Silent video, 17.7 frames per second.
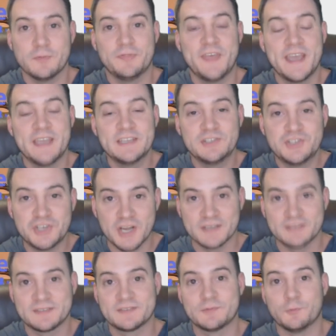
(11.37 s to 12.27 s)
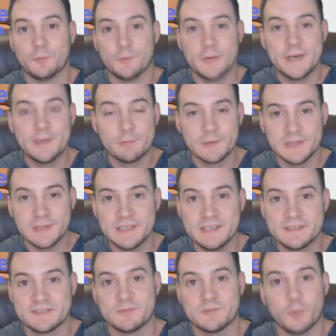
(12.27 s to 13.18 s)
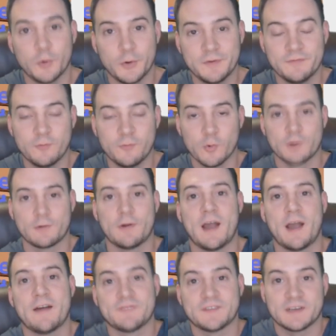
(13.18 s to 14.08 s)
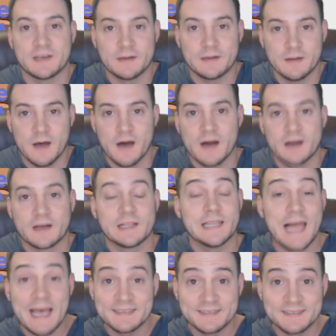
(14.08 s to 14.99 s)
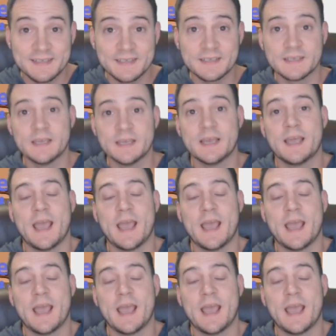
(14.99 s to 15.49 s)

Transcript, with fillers: They just re-released World of Warcraft uh, Classic